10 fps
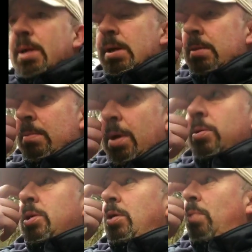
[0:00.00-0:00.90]
Um,
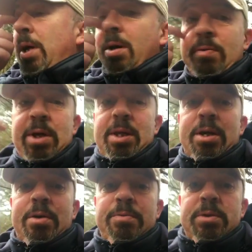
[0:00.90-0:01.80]
I wasn't aware of any
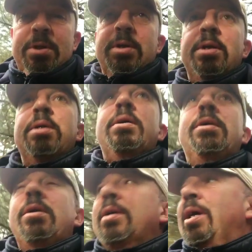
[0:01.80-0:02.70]

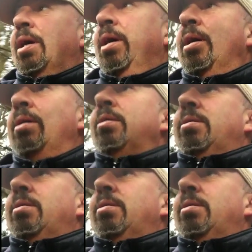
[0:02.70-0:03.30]
aftercare